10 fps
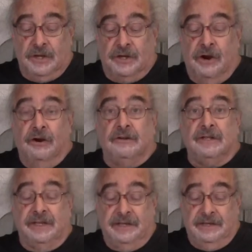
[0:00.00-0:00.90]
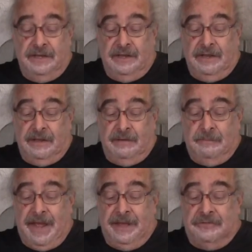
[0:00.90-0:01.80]
Currently,
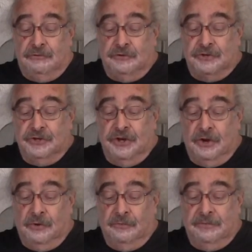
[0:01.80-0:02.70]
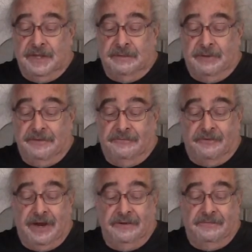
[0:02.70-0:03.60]
Matthew should know that my
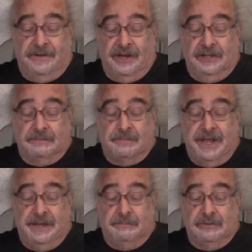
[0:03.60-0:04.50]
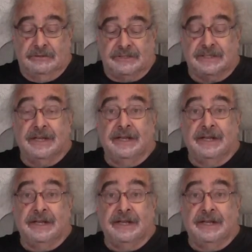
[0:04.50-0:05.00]
friend filed papers